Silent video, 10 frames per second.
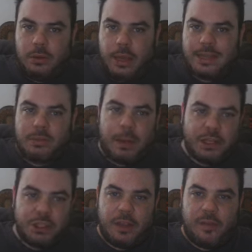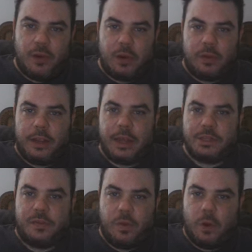especially if you're under the age
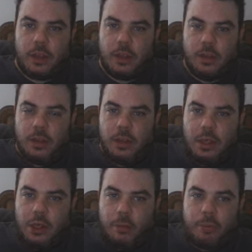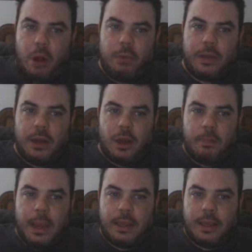of 40. You're probably not
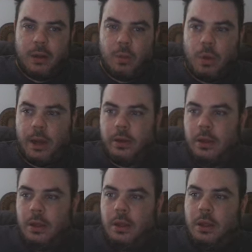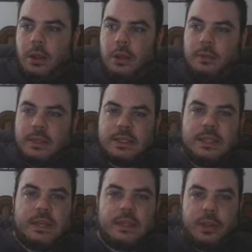making what
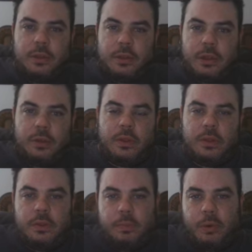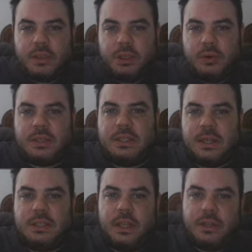the person who's
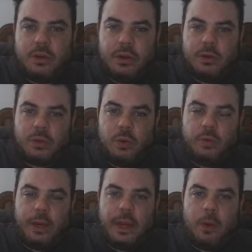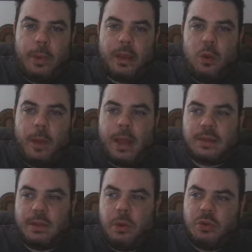60 years old right now might go back and
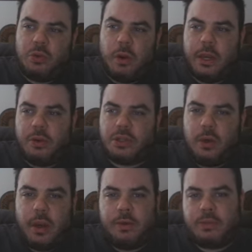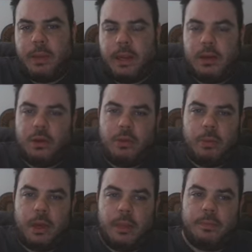say, well, 20 years ago, I was making good
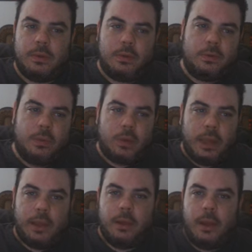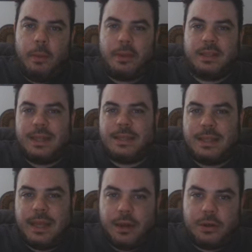money. Okay. But since
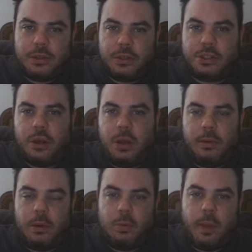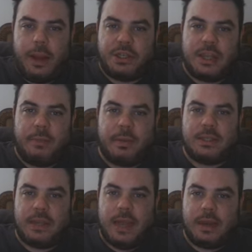then, wages have been
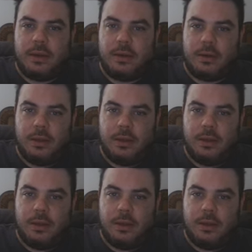stagnant.